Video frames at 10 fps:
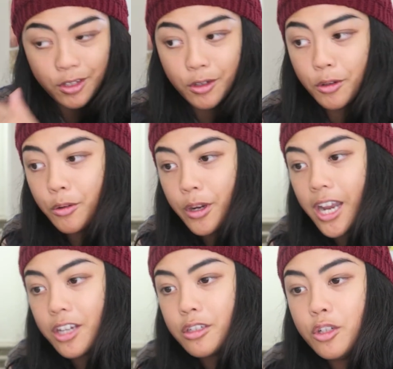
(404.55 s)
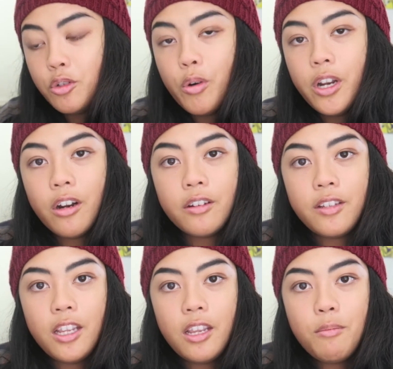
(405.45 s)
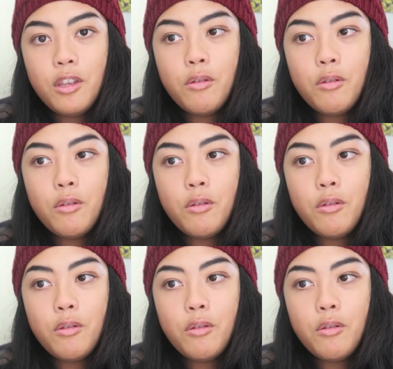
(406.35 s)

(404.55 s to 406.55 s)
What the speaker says: to actually join our team,